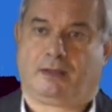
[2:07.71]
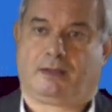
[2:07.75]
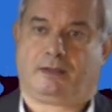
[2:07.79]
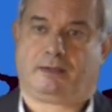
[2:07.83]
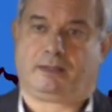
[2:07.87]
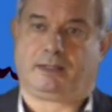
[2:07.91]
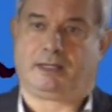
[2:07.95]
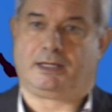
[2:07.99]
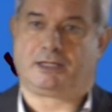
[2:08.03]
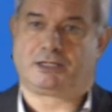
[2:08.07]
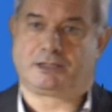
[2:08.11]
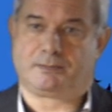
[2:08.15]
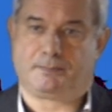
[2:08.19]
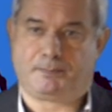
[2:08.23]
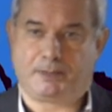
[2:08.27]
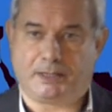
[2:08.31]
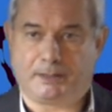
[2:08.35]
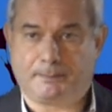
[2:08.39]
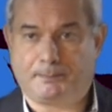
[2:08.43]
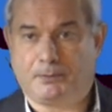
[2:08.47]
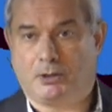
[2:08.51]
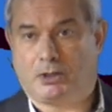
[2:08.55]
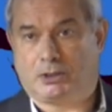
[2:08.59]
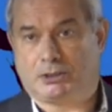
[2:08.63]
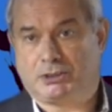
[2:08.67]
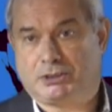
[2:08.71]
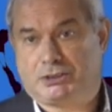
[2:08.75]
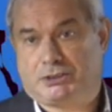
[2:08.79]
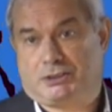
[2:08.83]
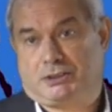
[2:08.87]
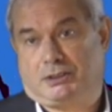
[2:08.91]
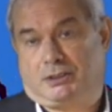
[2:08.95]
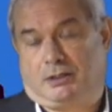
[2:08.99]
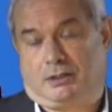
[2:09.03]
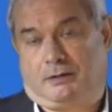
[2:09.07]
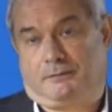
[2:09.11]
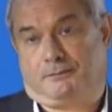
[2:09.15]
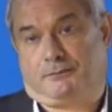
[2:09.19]
There's a big bucket
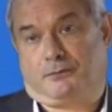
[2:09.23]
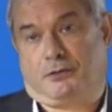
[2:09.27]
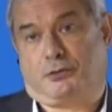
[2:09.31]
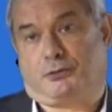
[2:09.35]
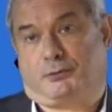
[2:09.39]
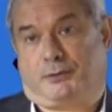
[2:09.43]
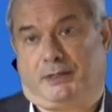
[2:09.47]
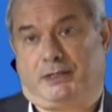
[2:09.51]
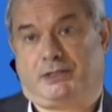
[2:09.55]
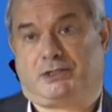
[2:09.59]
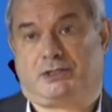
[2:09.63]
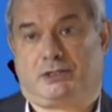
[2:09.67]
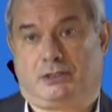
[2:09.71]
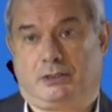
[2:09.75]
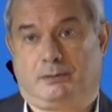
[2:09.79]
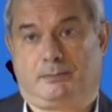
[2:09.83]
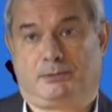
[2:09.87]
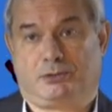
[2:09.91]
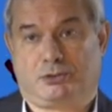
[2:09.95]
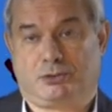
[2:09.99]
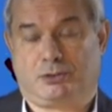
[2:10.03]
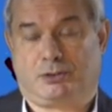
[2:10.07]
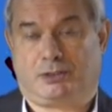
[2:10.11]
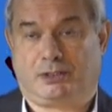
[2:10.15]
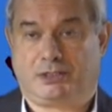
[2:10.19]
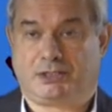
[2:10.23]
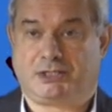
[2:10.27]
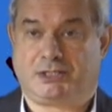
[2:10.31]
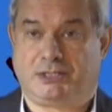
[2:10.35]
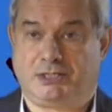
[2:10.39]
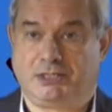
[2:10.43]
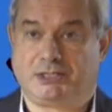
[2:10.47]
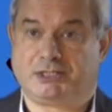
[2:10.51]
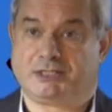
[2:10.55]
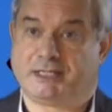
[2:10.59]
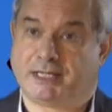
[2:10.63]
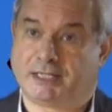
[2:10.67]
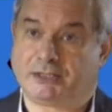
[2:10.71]
of threats and
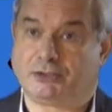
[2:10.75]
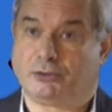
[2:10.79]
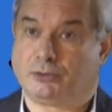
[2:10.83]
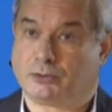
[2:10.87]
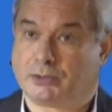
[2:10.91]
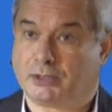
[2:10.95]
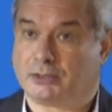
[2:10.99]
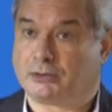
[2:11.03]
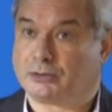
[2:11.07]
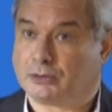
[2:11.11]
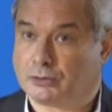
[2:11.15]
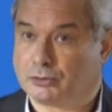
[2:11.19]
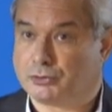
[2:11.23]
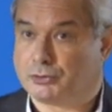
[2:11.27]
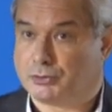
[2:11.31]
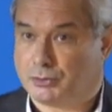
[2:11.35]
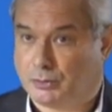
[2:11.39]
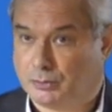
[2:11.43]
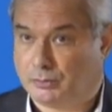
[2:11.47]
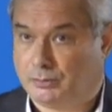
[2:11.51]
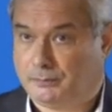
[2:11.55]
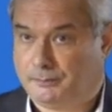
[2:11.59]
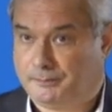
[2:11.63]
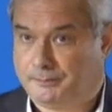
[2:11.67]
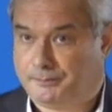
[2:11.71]
opportunities that you can control.